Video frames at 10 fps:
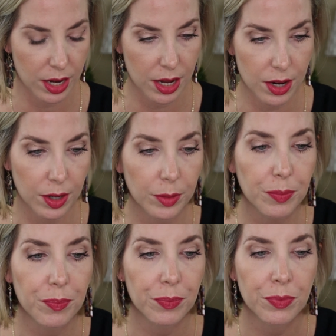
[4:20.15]
here.
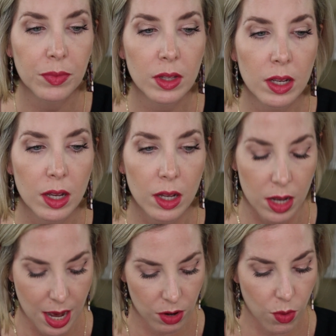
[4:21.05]

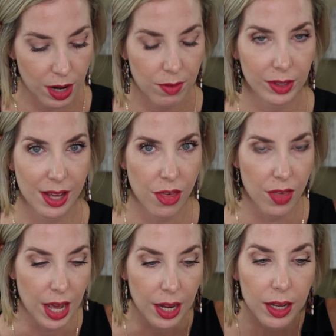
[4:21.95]
I don't want it really
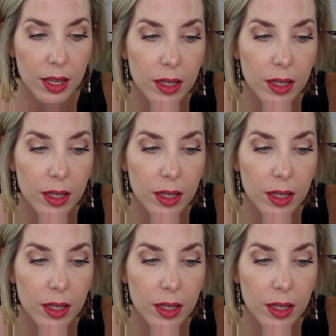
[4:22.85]
thick.